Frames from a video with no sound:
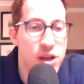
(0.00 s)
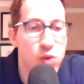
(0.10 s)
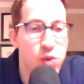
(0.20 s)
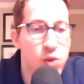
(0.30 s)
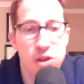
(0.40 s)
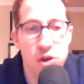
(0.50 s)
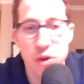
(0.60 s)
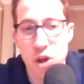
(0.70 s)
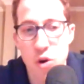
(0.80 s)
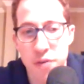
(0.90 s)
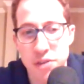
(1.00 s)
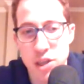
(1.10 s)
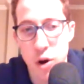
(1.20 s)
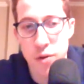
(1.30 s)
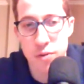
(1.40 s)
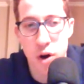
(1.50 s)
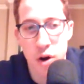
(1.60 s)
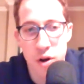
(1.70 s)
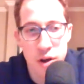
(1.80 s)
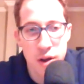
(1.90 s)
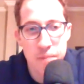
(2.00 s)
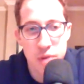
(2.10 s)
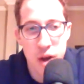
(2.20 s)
He's 1-2 in the UFC overall,